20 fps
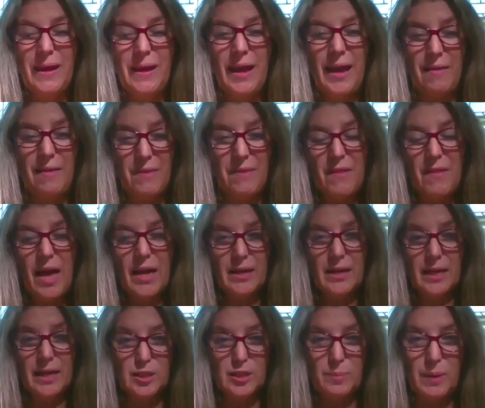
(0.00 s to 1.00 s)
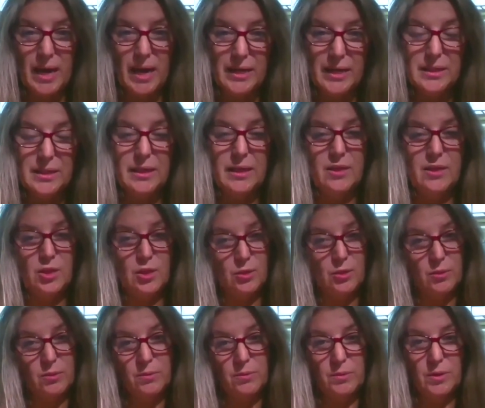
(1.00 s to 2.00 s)
And then that expanded
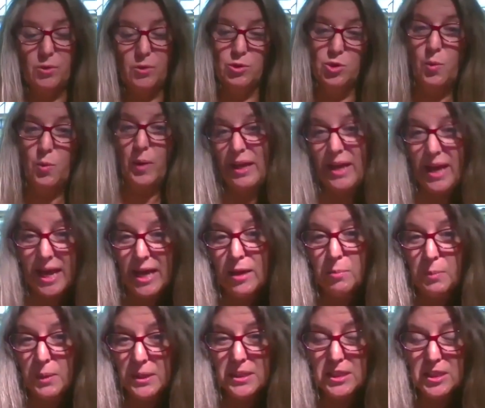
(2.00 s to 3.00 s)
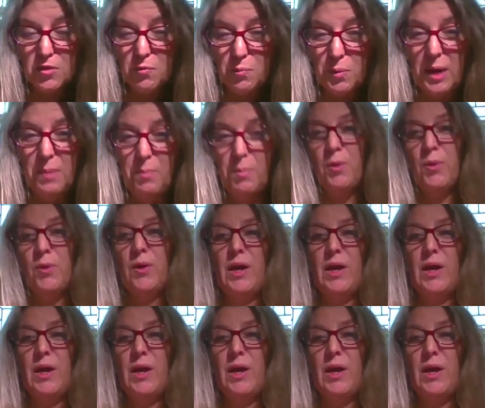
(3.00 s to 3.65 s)
into, 28 pieces of paper.